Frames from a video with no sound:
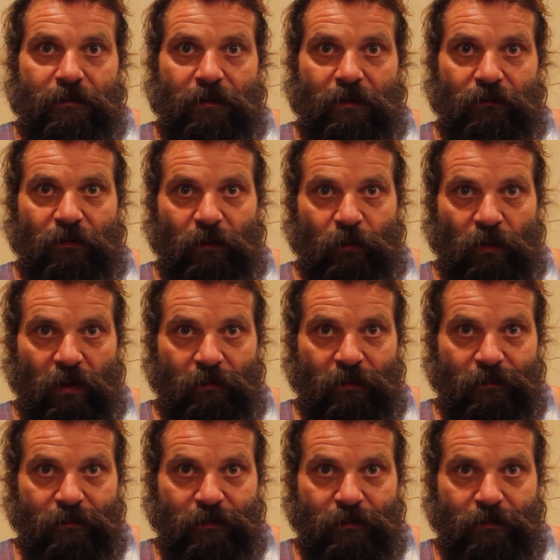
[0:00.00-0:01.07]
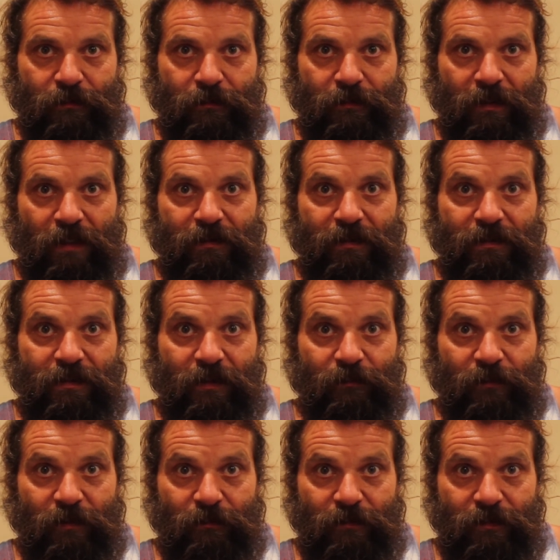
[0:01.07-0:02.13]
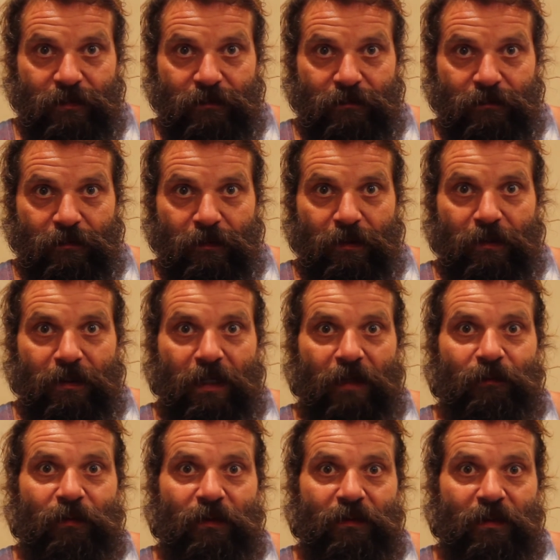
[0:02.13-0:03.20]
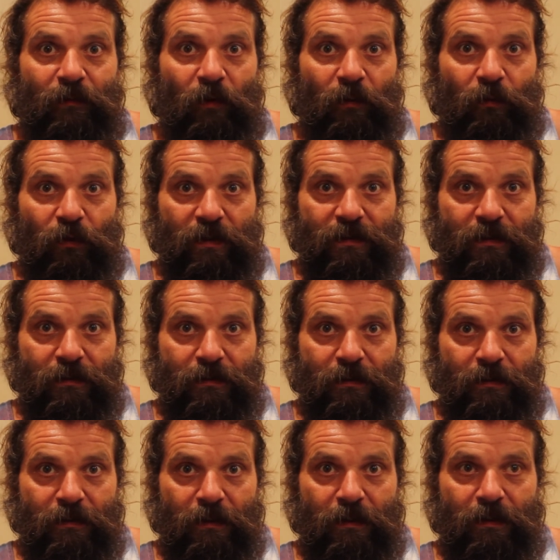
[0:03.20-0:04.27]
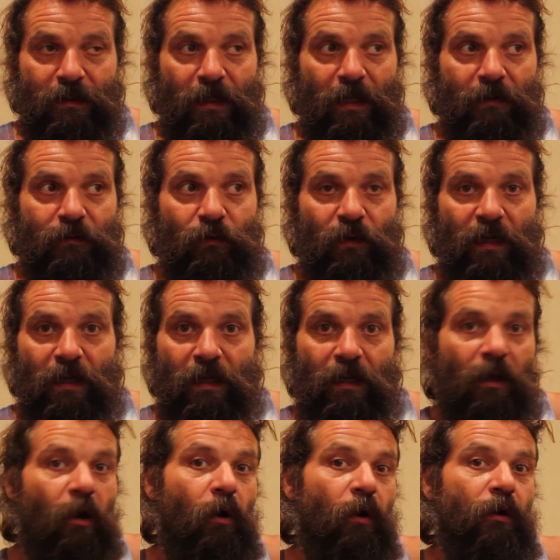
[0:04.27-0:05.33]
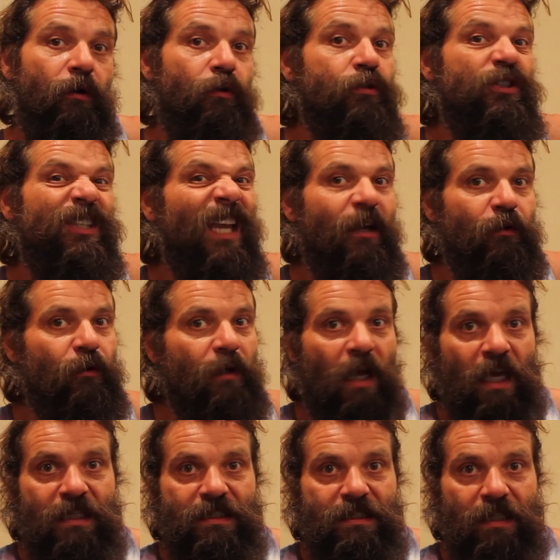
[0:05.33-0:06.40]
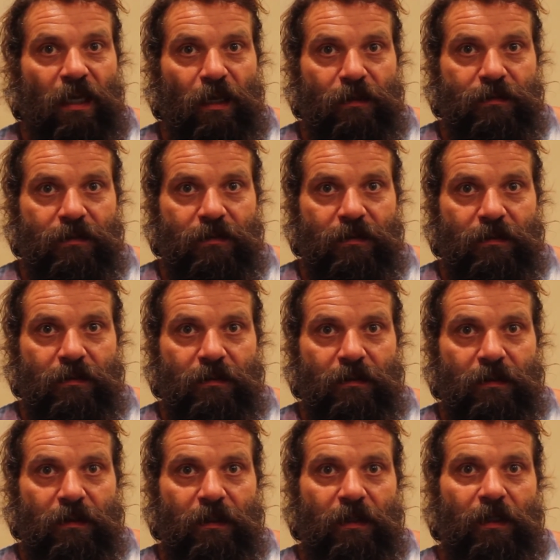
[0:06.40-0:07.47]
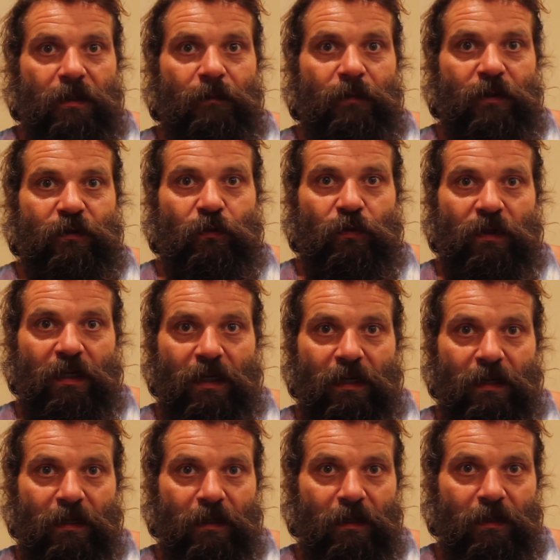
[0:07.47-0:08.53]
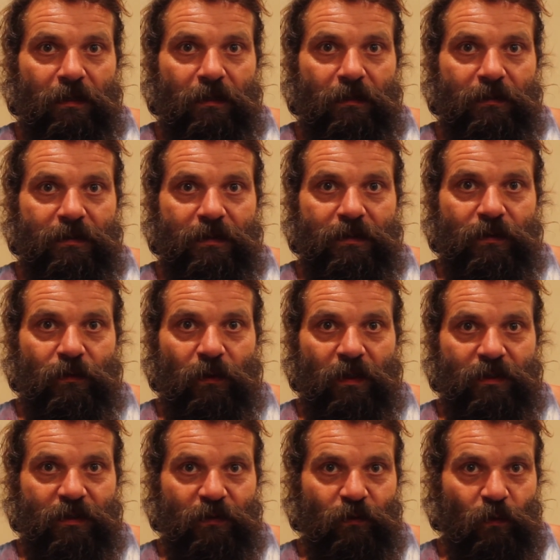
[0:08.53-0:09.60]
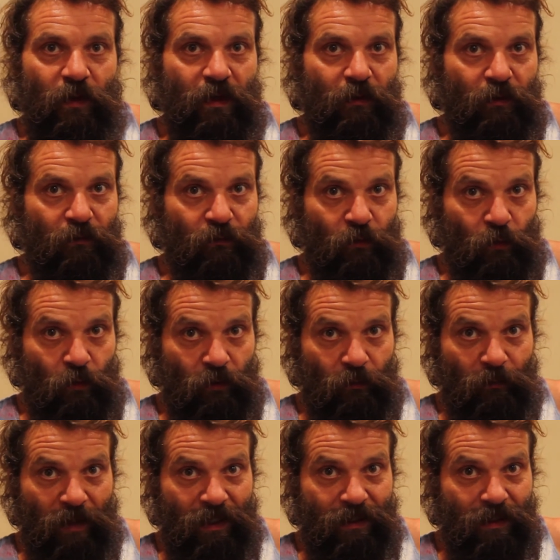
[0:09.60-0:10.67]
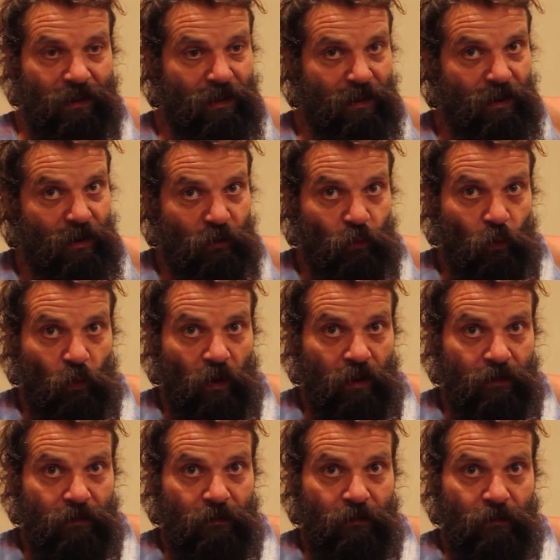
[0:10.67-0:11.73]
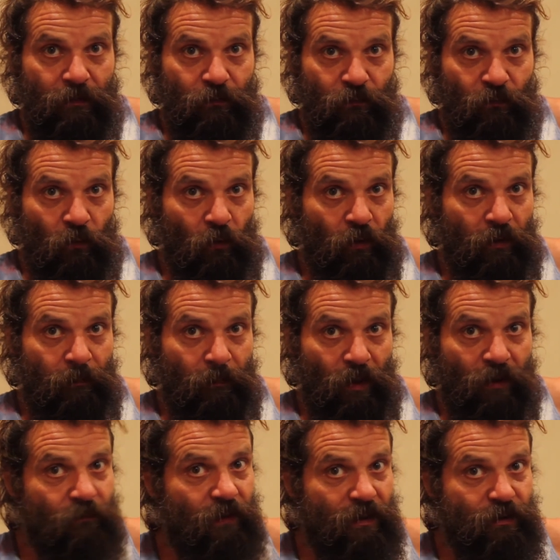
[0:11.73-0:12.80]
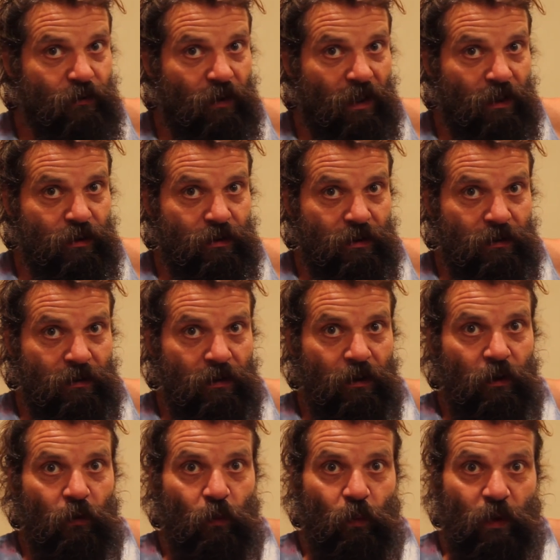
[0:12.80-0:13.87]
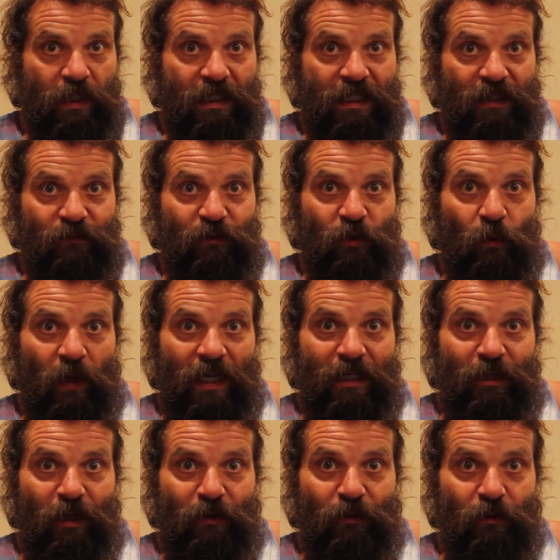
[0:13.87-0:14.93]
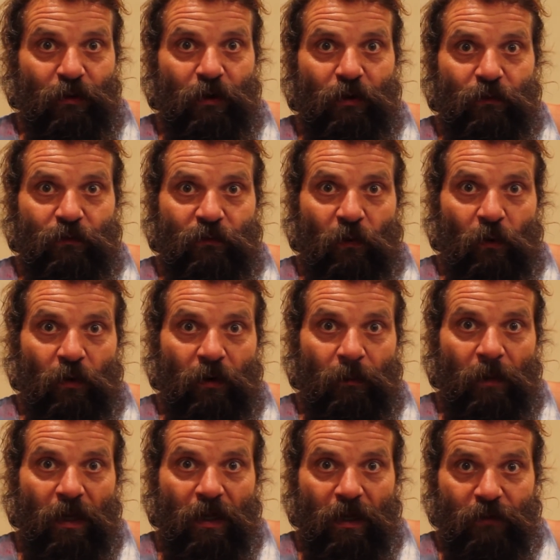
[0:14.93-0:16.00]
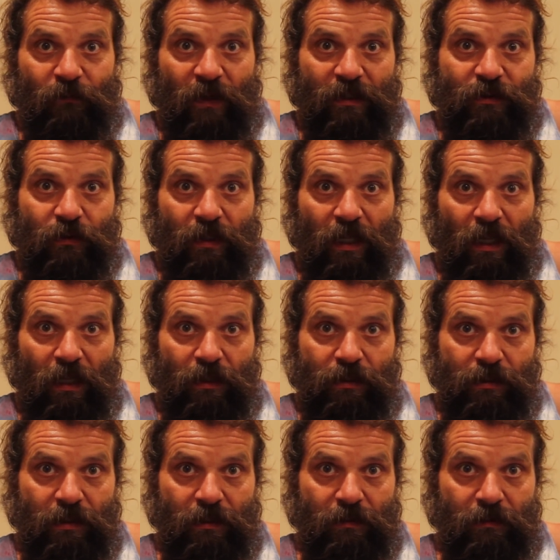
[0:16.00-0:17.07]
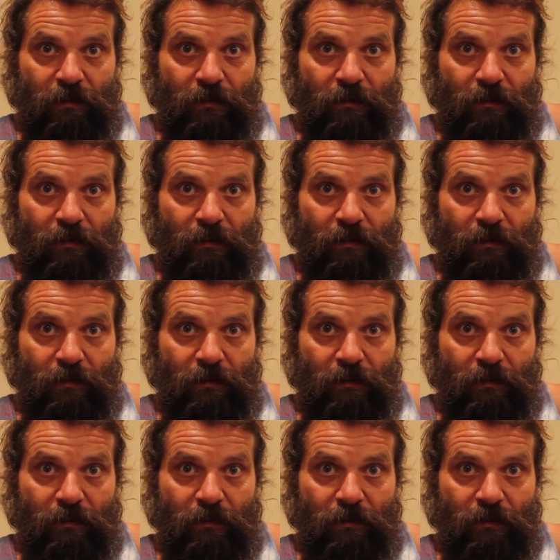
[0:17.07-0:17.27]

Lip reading: of our problems, not the symptoms, not building more prisons, not creating a harder standardized test, but creating a situation where if you weren't making it in one form of education, we give you another form of education.